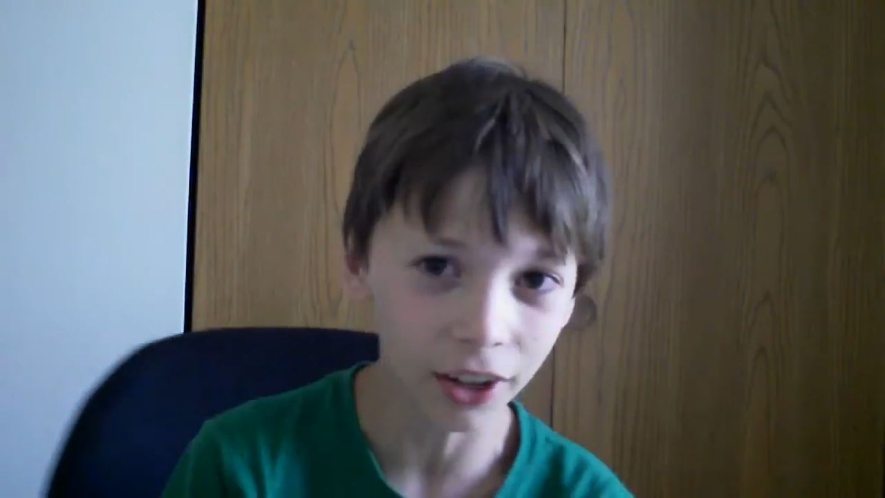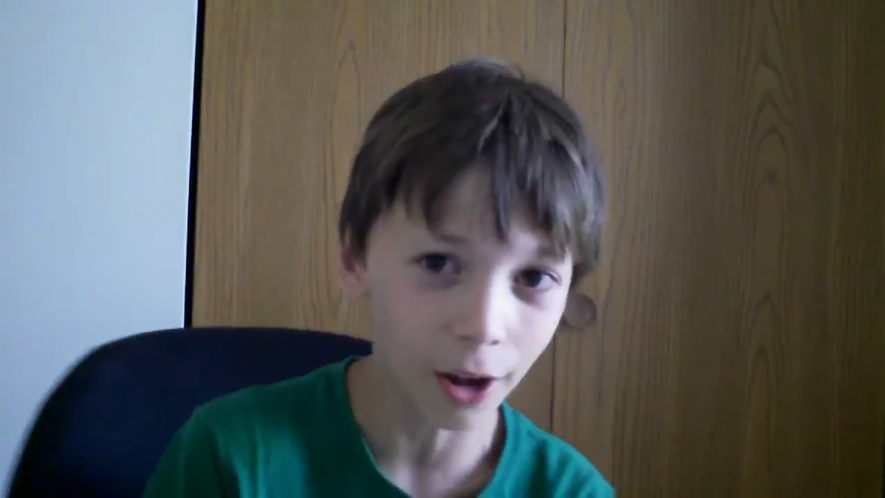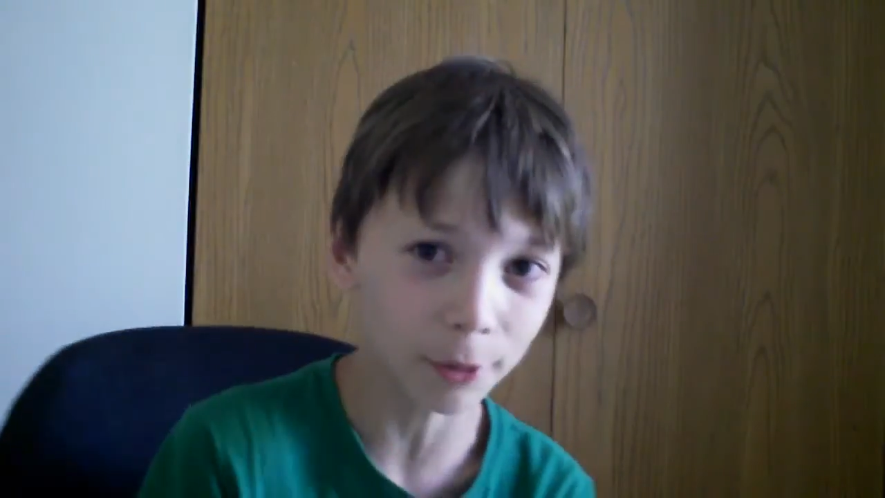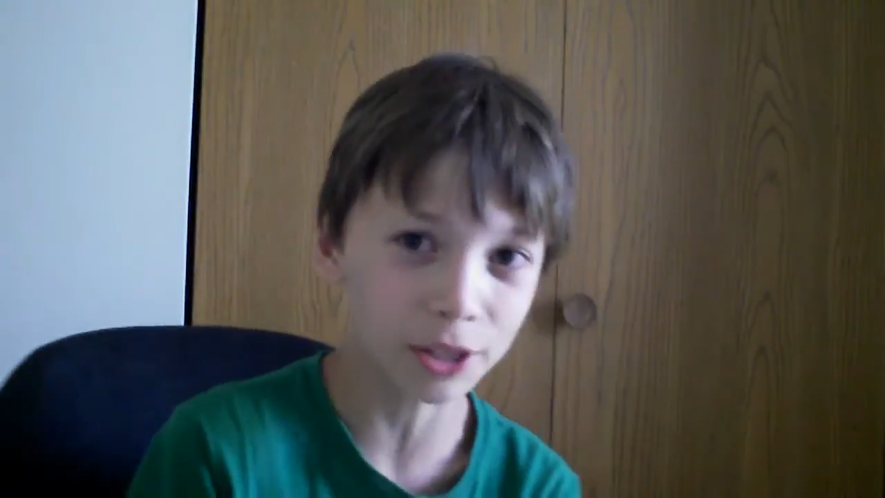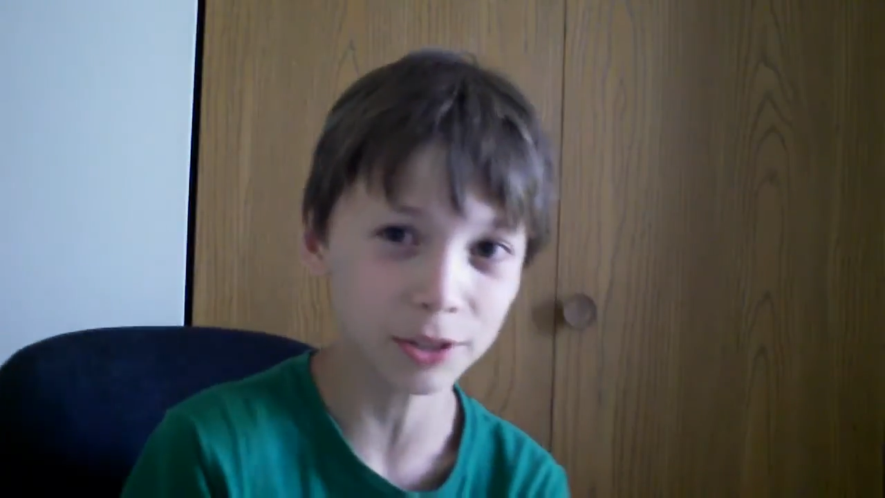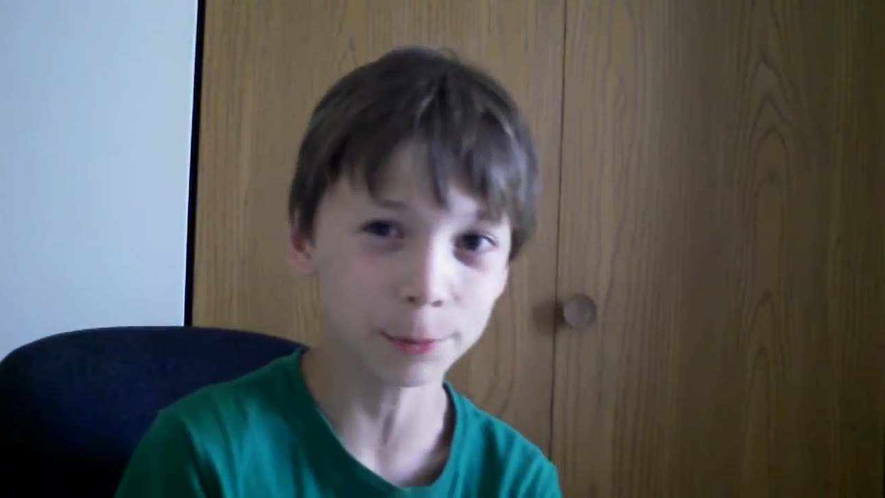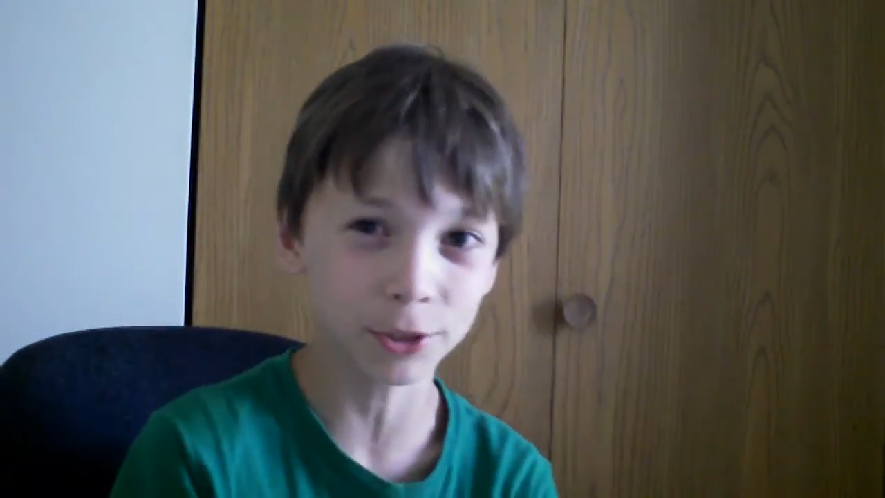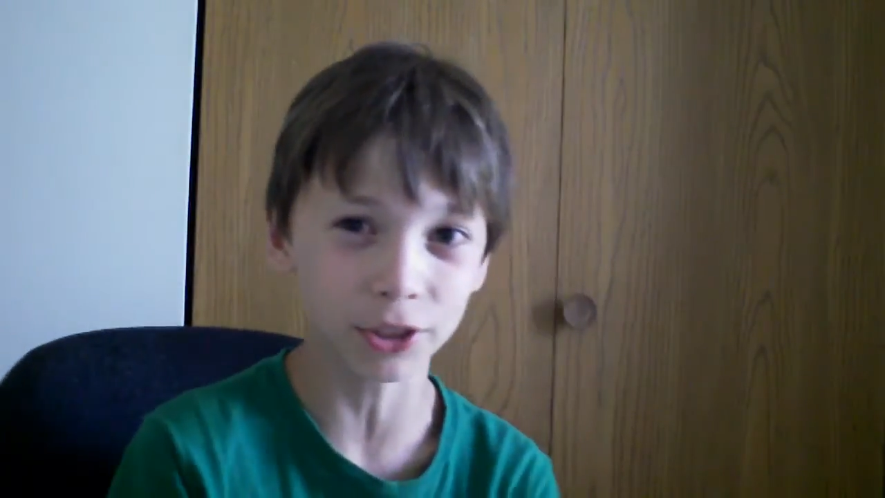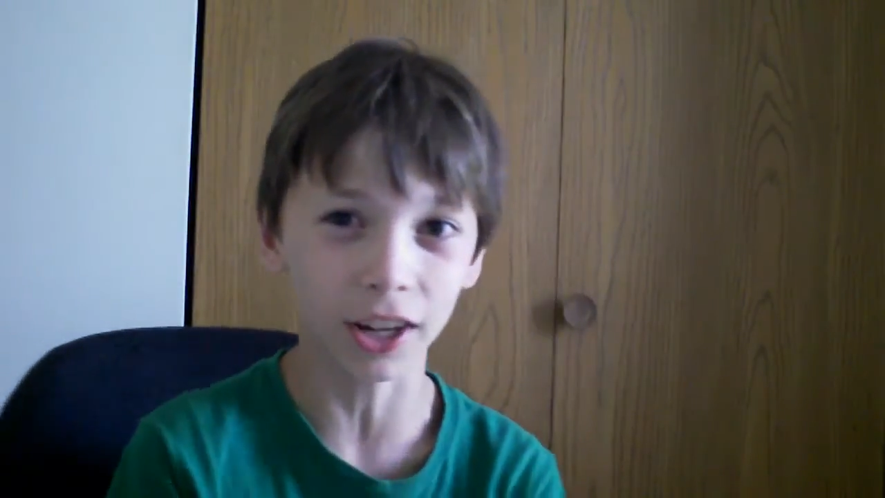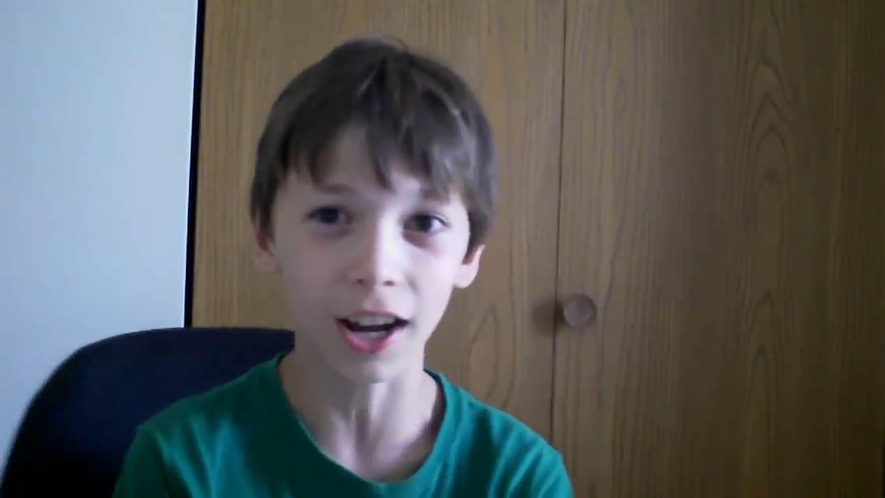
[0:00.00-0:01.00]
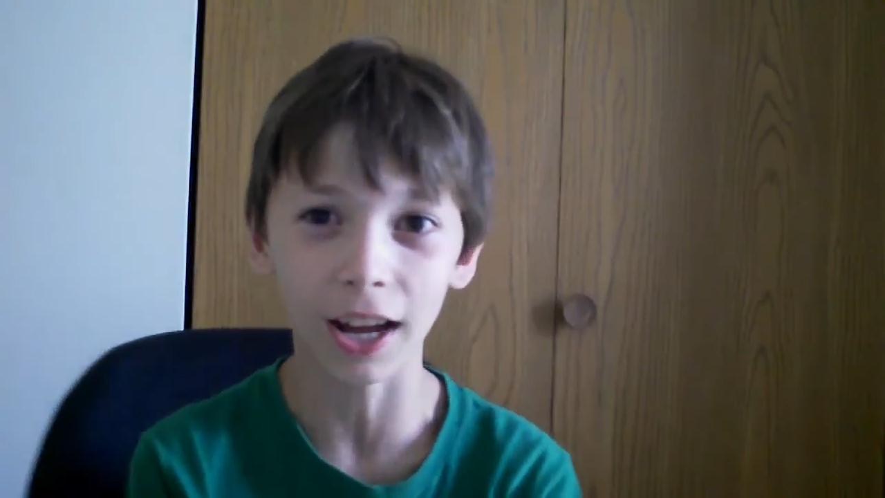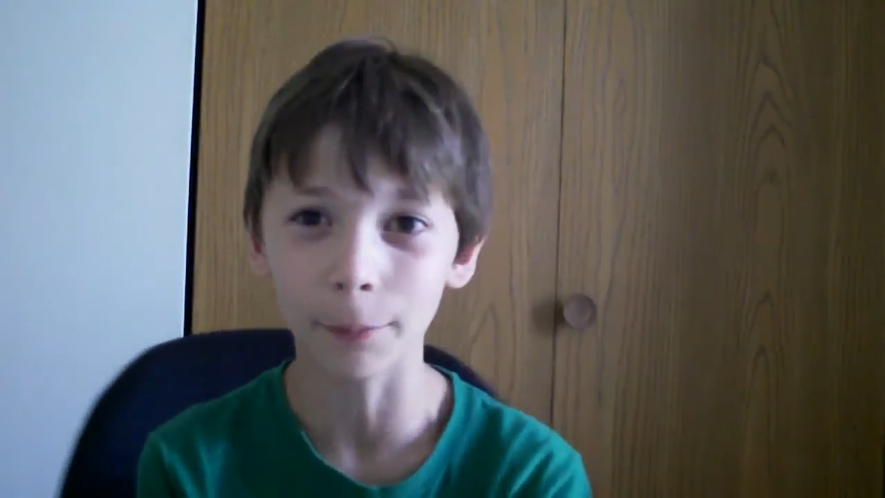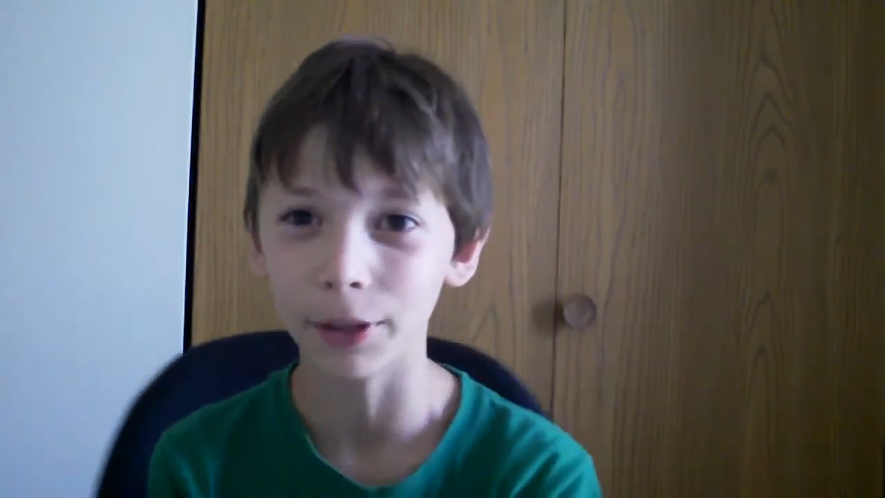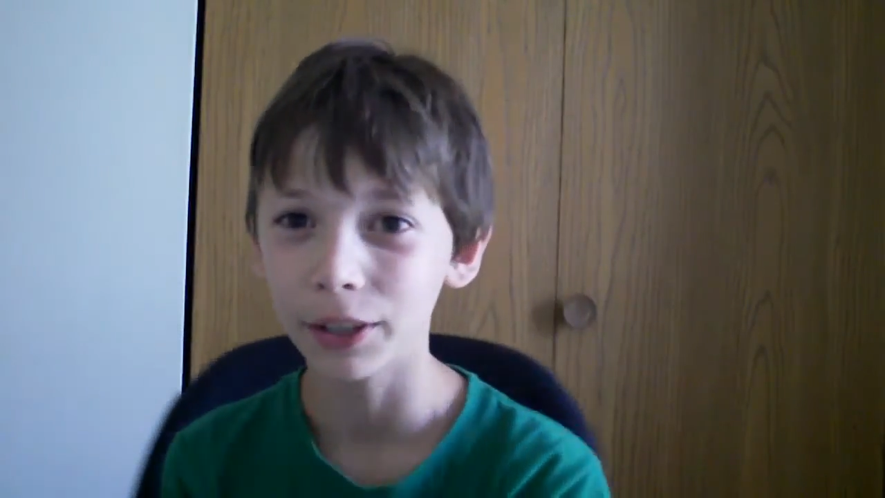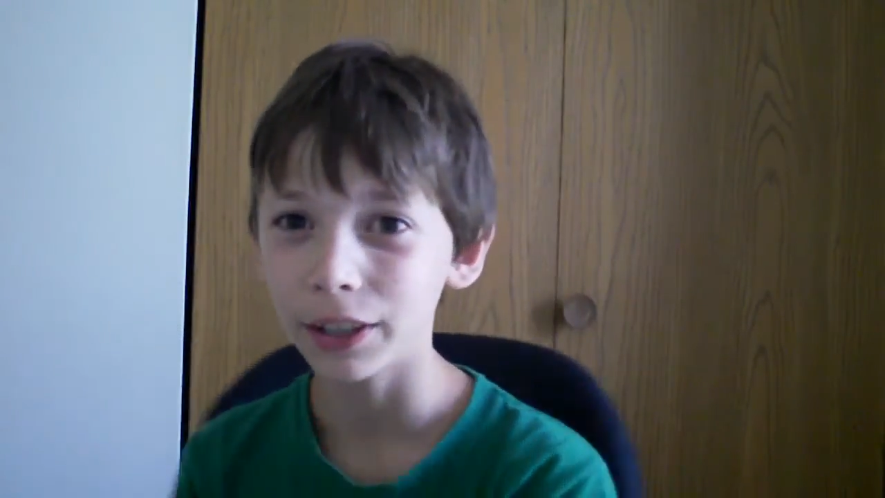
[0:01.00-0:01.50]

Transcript: comment, and subscribe